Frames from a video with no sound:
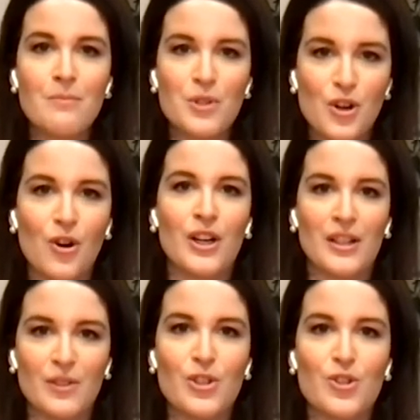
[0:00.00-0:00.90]
majority
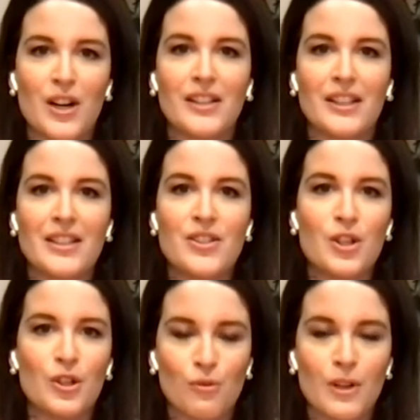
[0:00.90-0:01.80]
of Australians
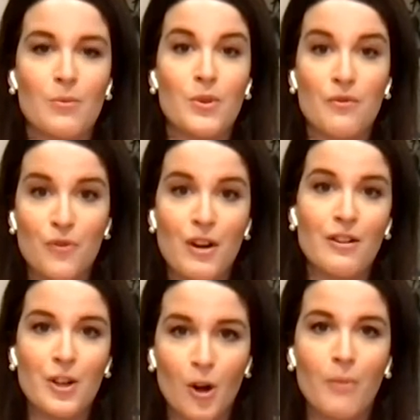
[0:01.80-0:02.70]
agree with the
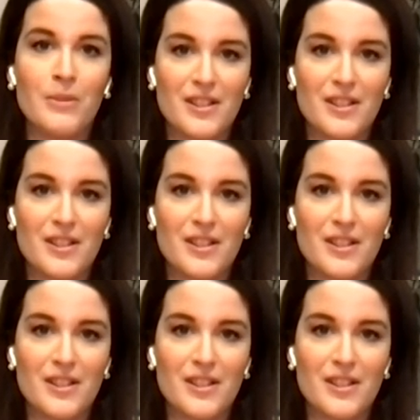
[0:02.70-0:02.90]
very common